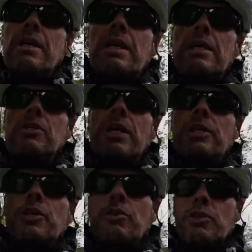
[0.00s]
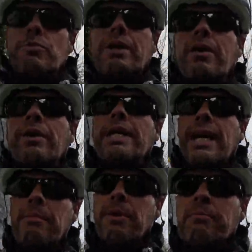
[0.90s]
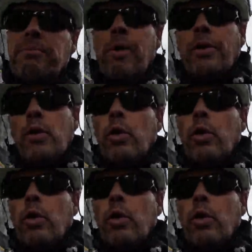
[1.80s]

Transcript: the T junction where I came on by